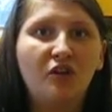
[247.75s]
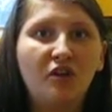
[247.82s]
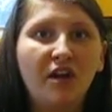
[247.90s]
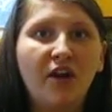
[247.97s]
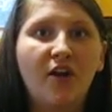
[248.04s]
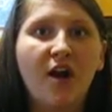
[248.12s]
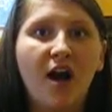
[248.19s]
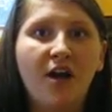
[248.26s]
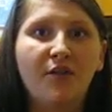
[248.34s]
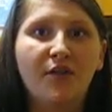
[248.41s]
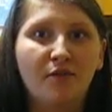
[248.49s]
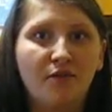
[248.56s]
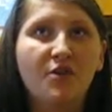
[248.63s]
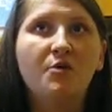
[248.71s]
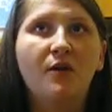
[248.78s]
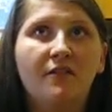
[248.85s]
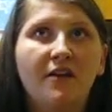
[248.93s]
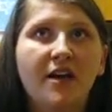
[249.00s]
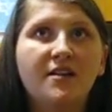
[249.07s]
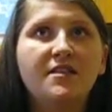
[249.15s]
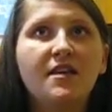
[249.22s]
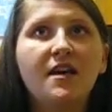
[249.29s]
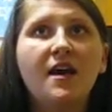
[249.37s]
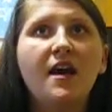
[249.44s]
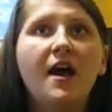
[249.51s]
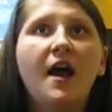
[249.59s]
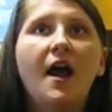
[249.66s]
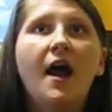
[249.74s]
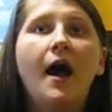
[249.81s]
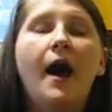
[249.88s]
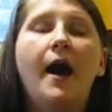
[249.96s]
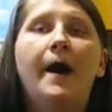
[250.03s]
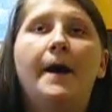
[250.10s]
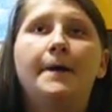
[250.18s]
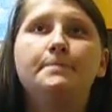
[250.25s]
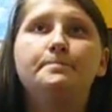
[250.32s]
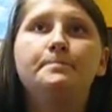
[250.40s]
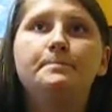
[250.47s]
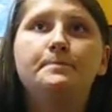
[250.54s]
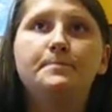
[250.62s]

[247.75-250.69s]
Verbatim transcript: clear on their view of it. Um,